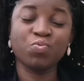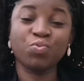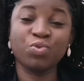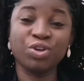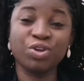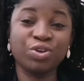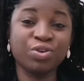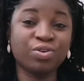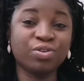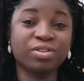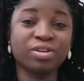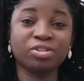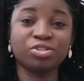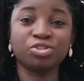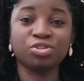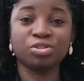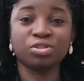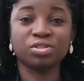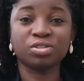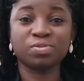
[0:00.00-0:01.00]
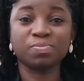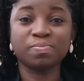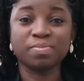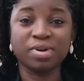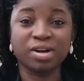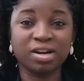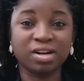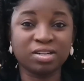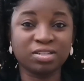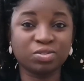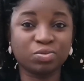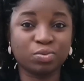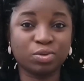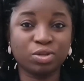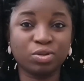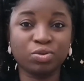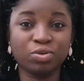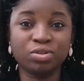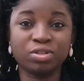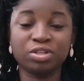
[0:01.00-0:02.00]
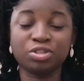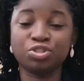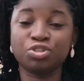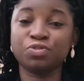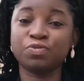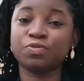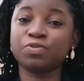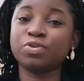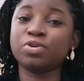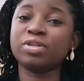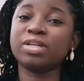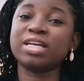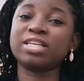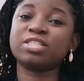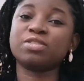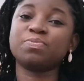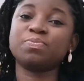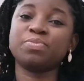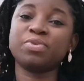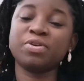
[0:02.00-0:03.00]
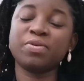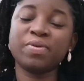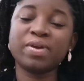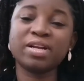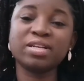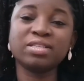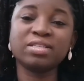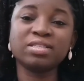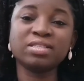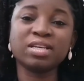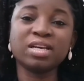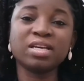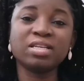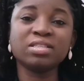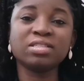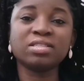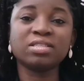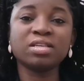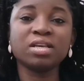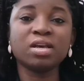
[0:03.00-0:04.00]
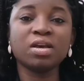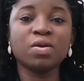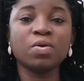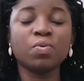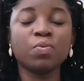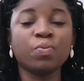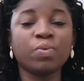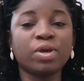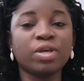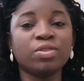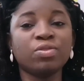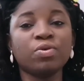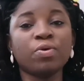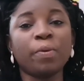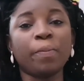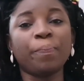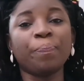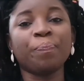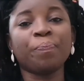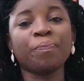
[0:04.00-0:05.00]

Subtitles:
We know that you're smart. We know that you've got experiences. We know.